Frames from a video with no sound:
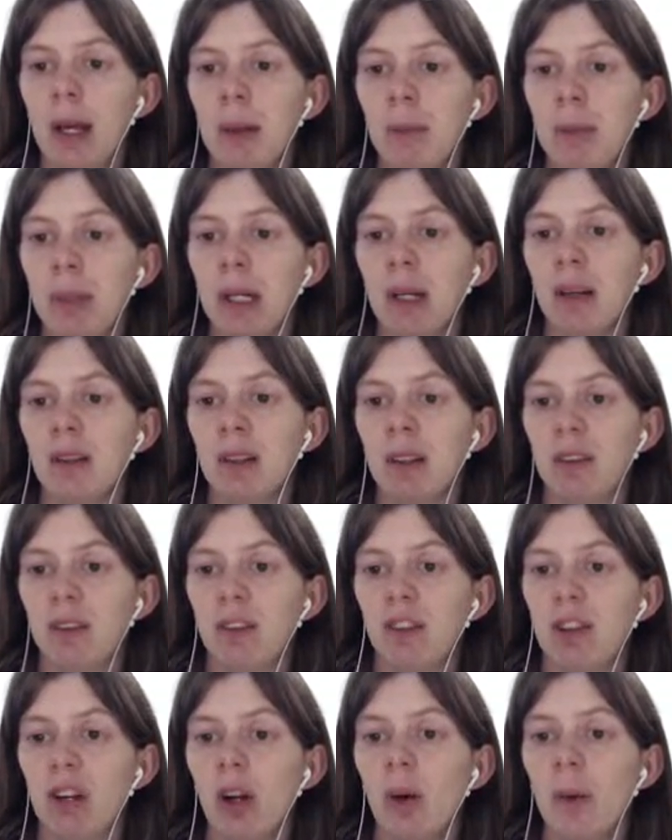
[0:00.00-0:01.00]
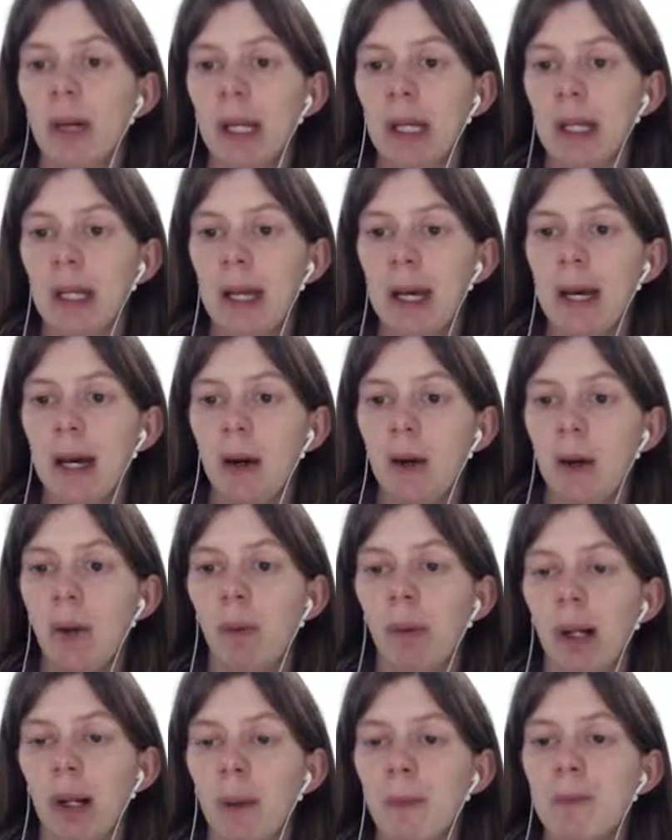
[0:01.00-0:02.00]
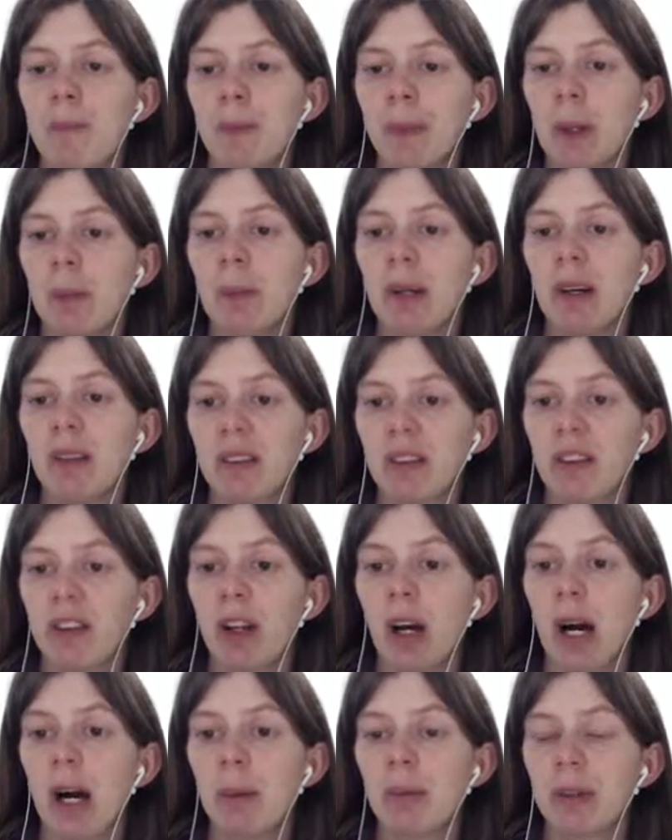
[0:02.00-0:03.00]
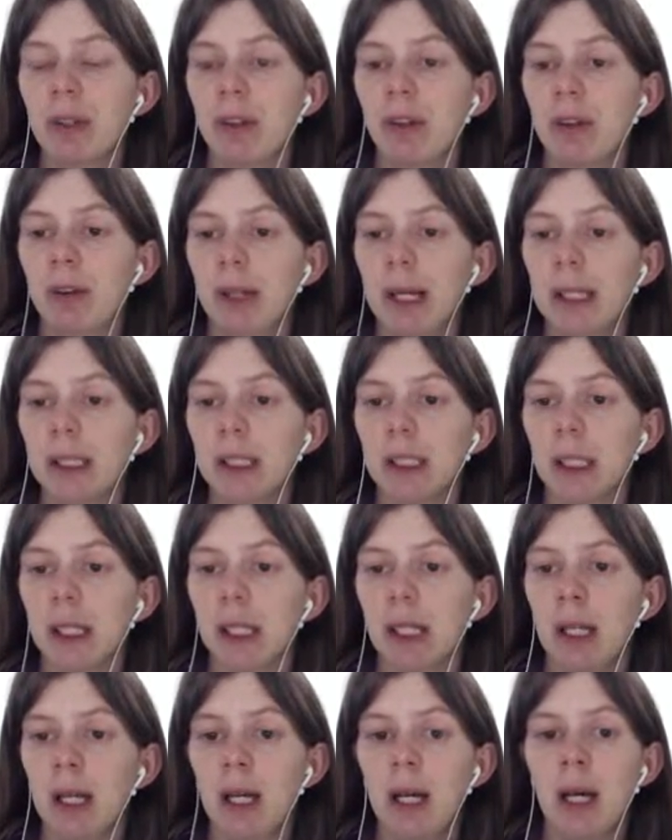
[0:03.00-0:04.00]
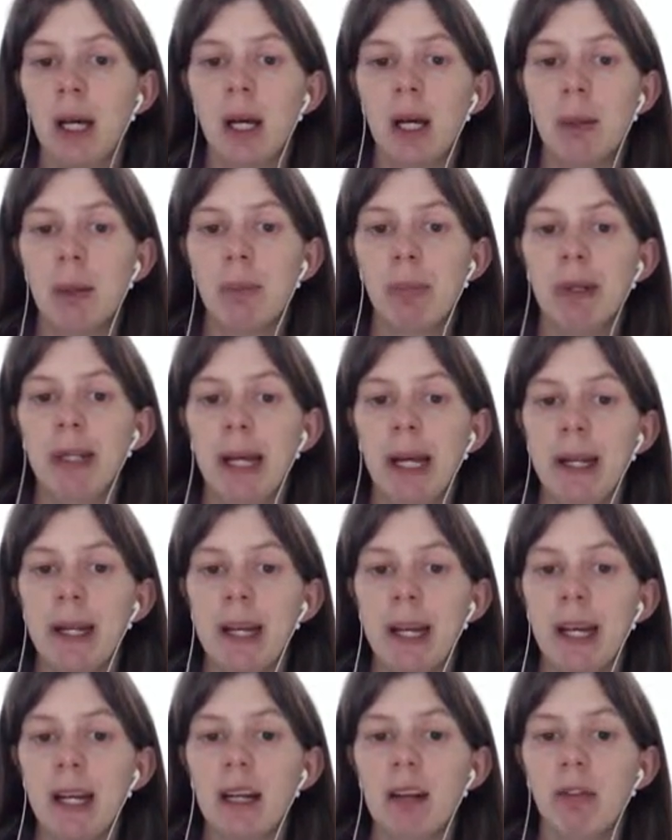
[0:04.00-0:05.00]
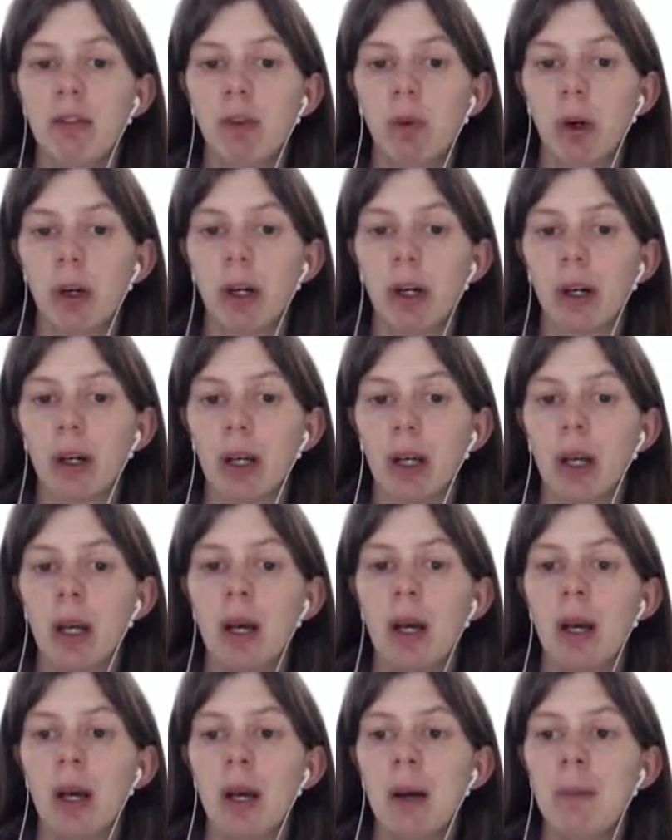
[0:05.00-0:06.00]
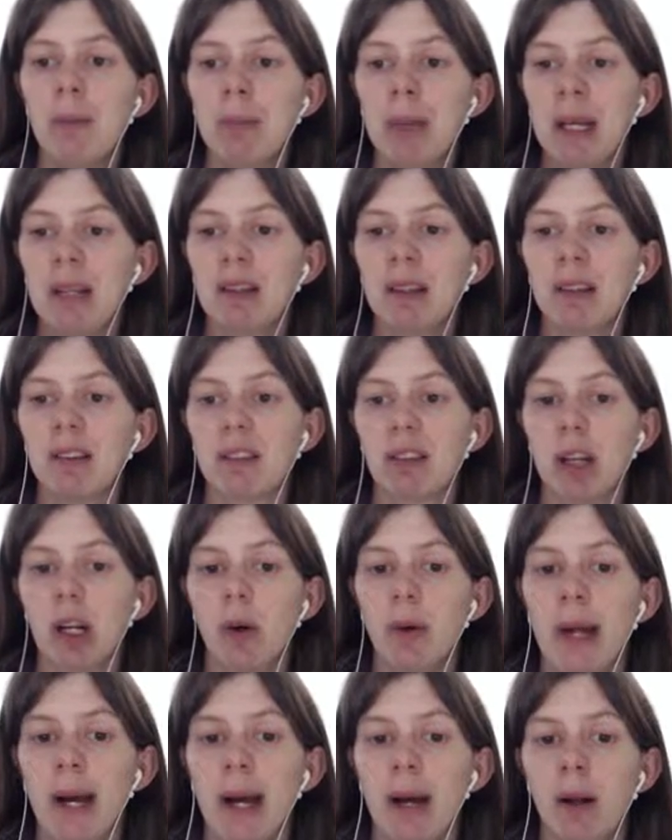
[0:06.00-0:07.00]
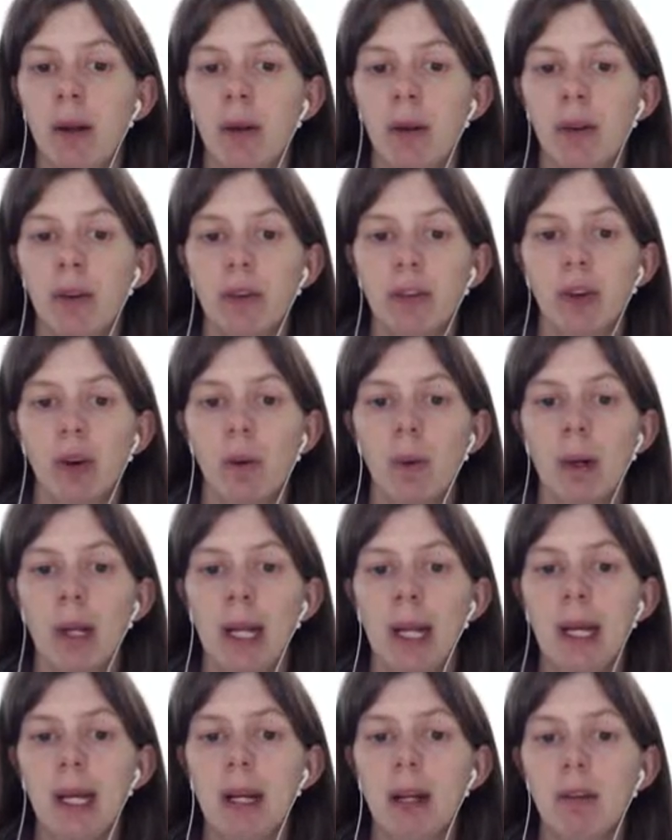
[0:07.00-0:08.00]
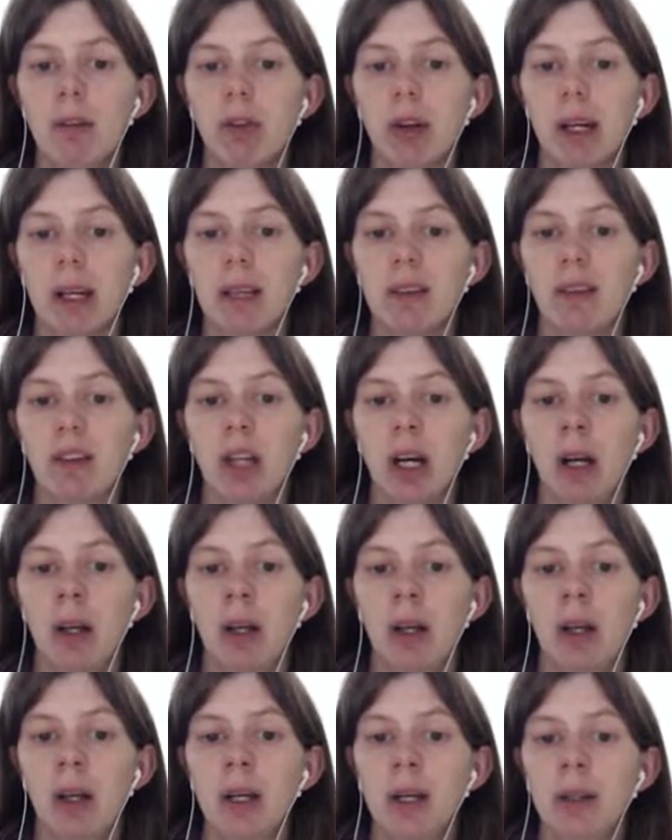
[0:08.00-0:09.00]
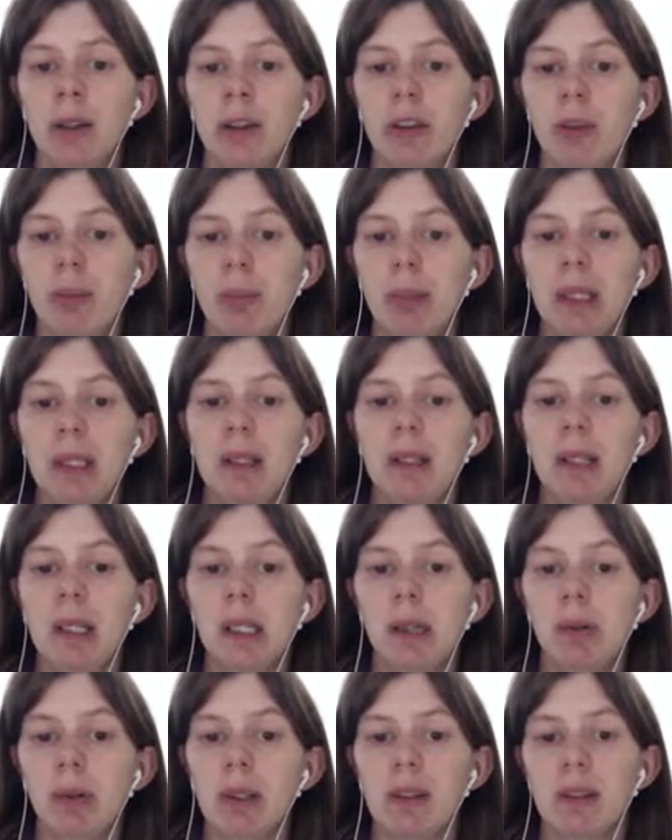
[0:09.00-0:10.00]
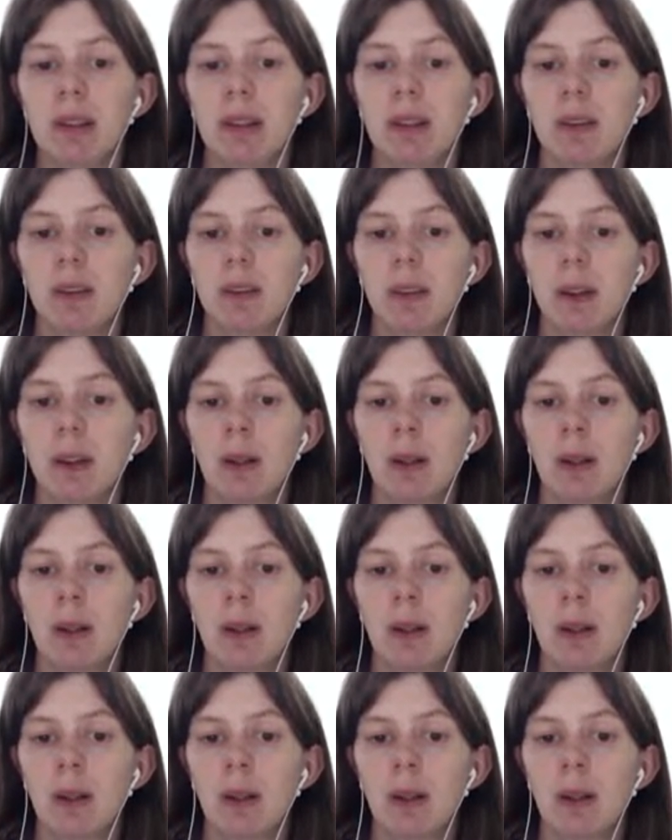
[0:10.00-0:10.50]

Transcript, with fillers: because it's slowing it down, well, because it's in the opposite direction. But that negative work makes it slow down. So when negative work is done, the speed decreases.